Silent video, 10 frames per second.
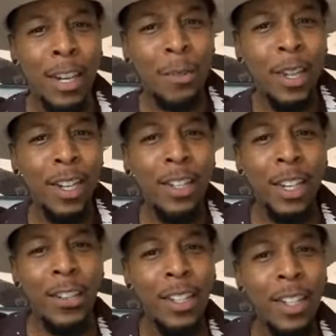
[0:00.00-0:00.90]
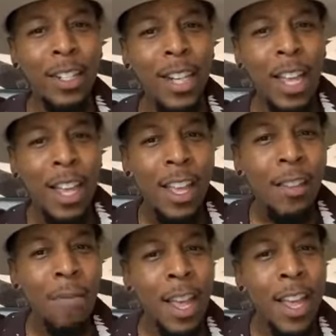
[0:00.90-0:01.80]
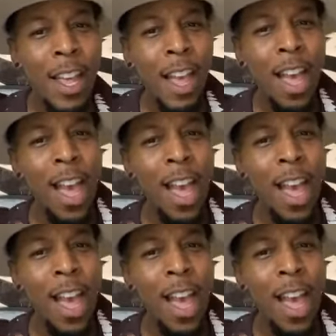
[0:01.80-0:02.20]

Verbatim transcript: Dum, dum, dum. be